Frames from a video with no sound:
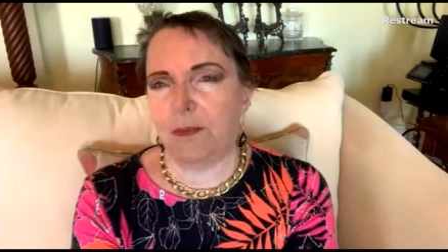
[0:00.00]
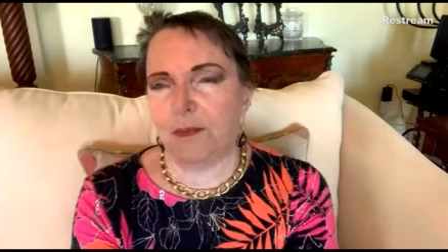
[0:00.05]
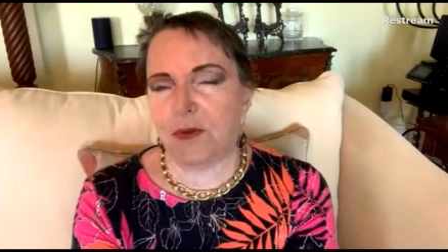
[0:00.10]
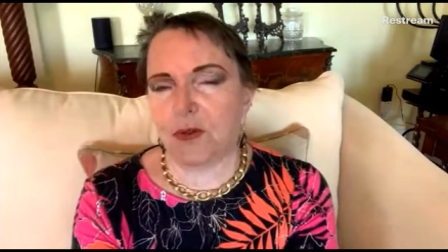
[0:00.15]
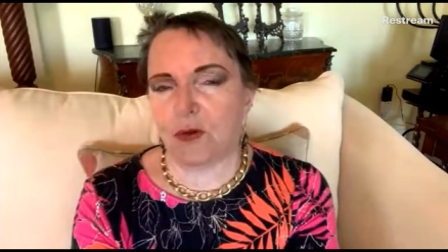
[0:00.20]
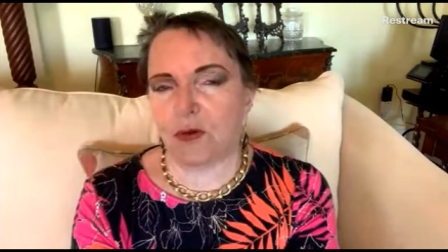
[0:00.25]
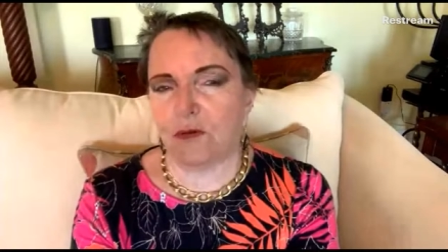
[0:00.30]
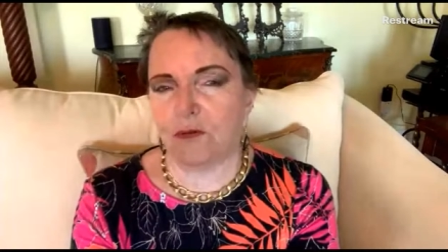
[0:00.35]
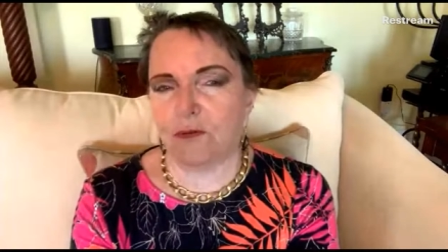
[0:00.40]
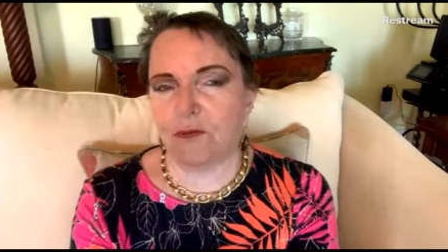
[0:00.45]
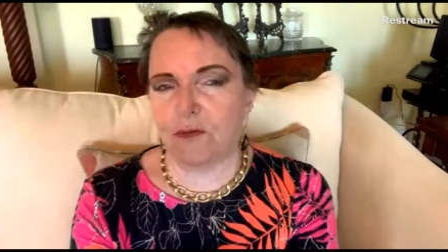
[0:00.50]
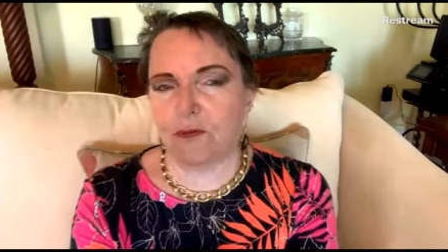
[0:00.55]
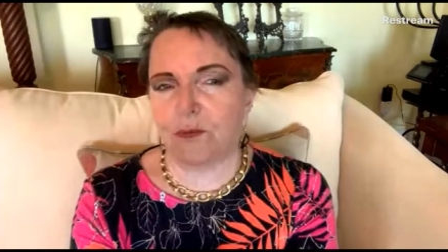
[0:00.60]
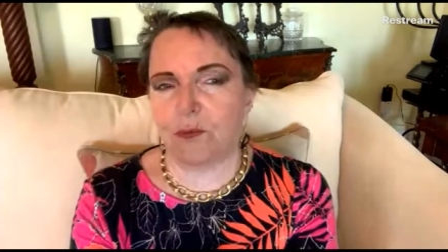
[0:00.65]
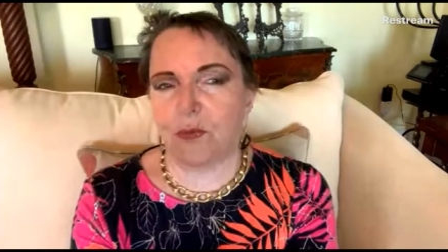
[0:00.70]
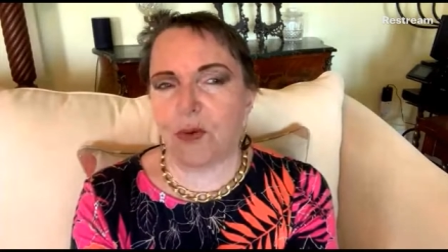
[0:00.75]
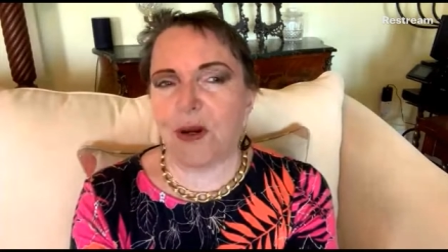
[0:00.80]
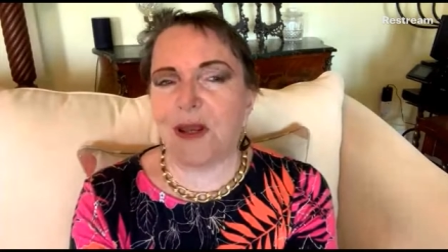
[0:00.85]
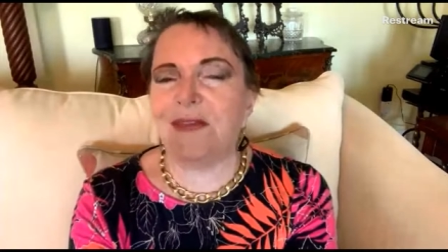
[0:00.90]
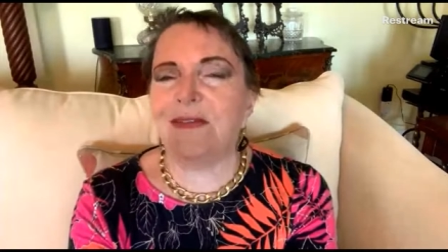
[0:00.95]
sort of
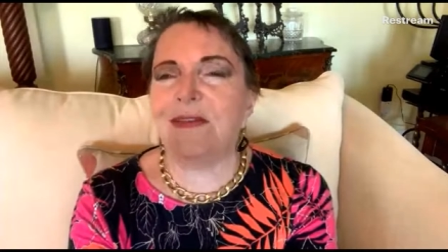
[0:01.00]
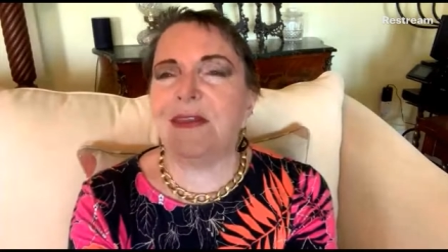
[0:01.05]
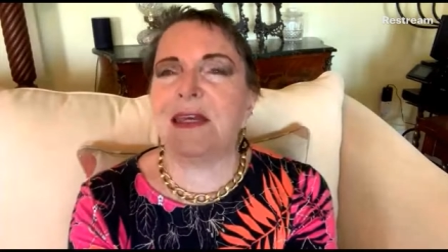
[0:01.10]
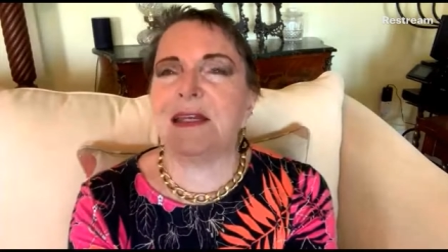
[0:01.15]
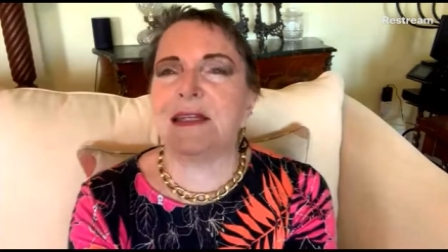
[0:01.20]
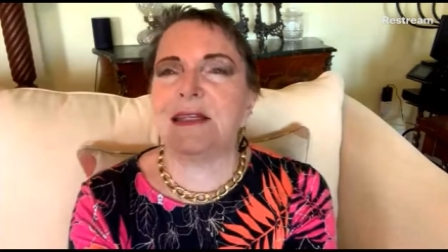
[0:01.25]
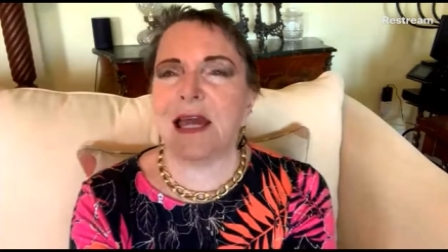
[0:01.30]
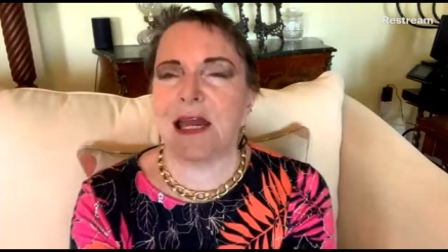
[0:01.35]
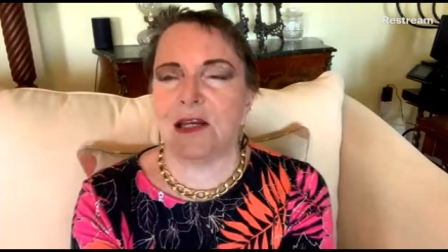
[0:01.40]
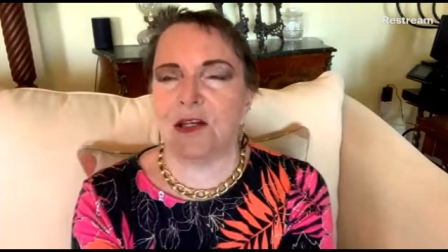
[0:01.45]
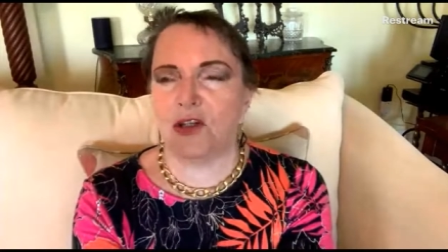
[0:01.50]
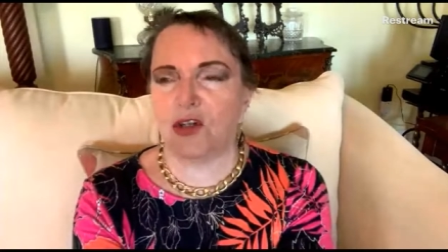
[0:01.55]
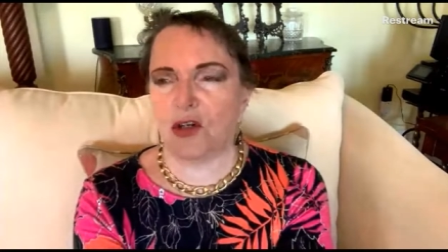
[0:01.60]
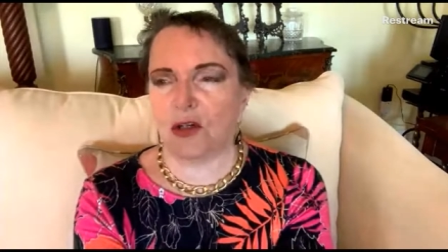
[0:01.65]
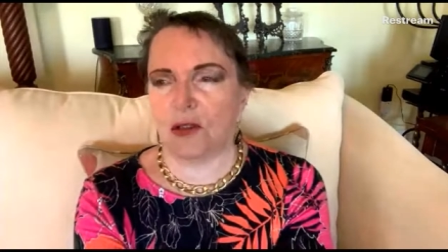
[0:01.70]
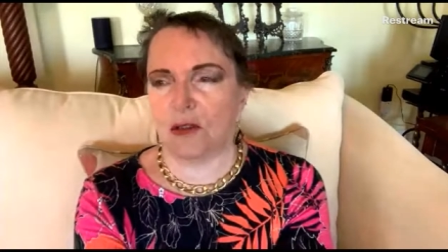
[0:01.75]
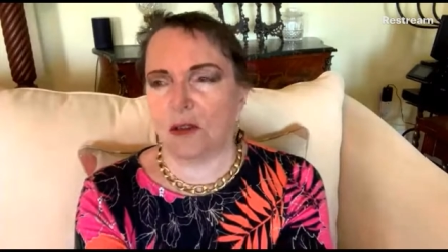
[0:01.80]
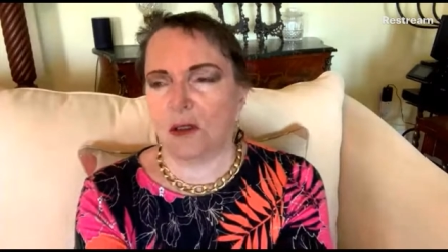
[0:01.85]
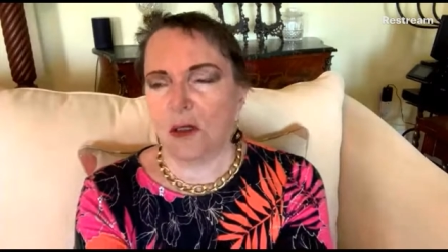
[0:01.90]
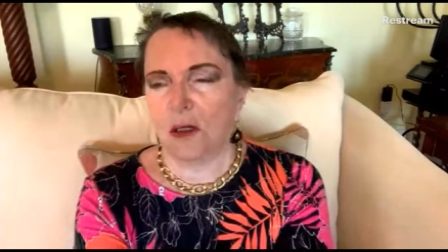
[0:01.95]
bring the
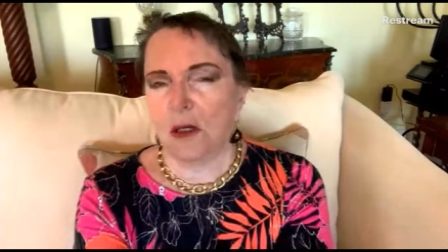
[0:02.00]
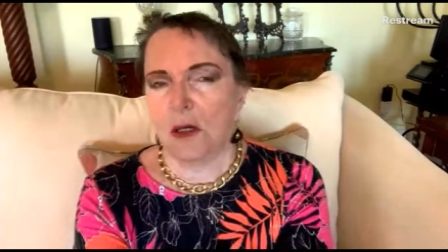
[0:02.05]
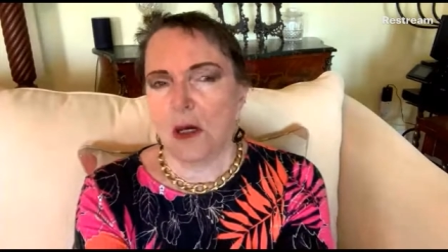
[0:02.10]
attention